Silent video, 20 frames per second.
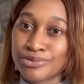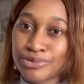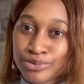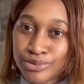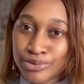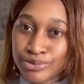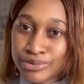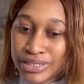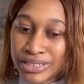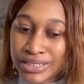of
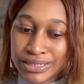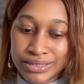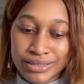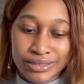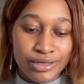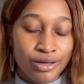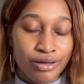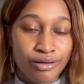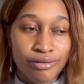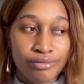what we eat,
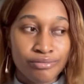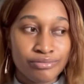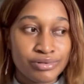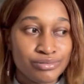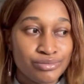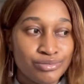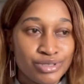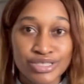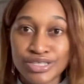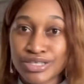
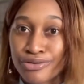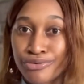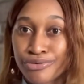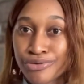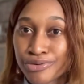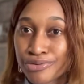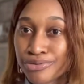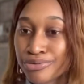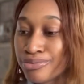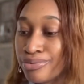
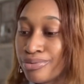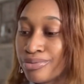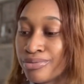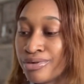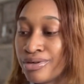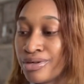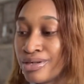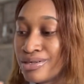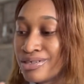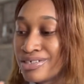cereal,
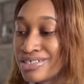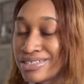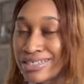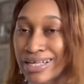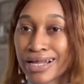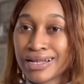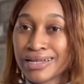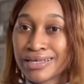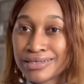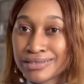
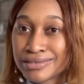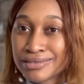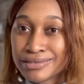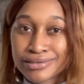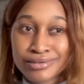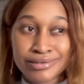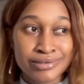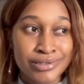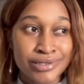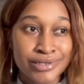
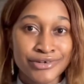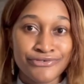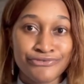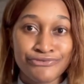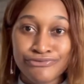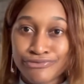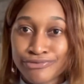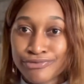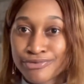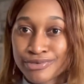salads,
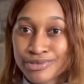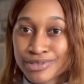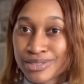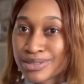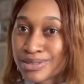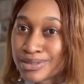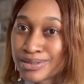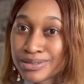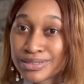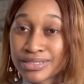
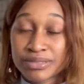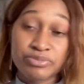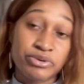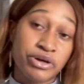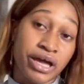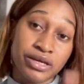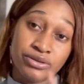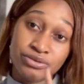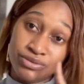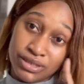fruits, this. But
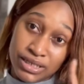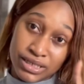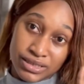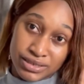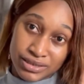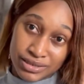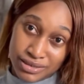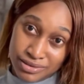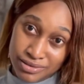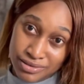I know that
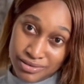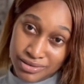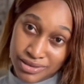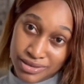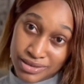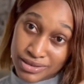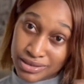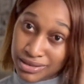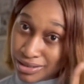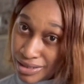
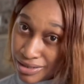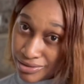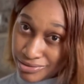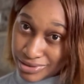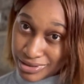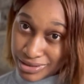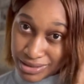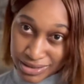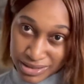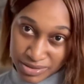eating healthy
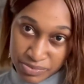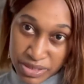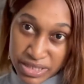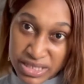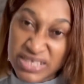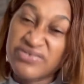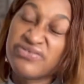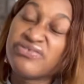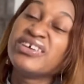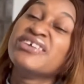is
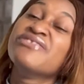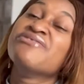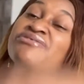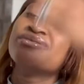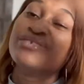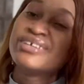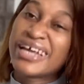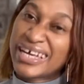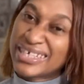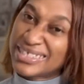expensive.
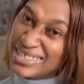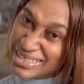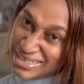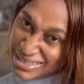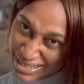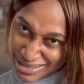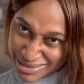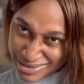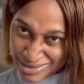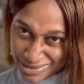Even at
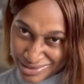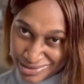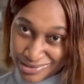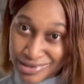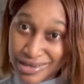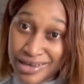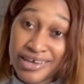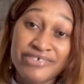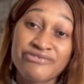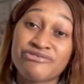that,
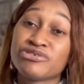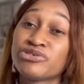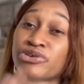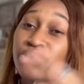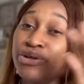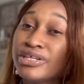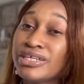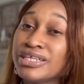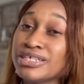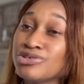if it's
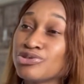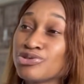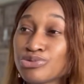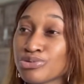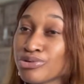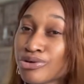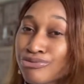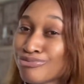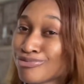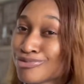only 2
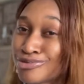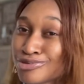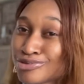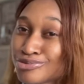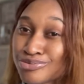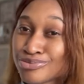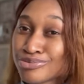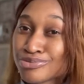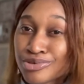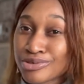of us,
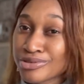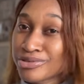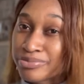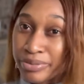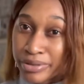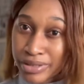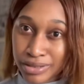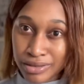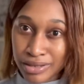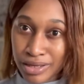we'll not
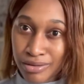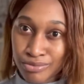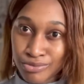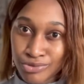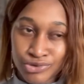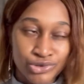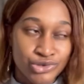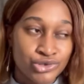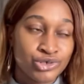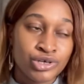spend that
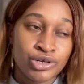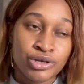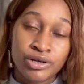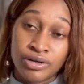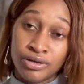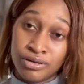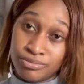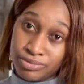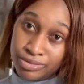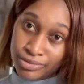much.
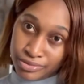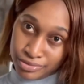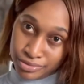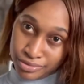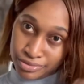But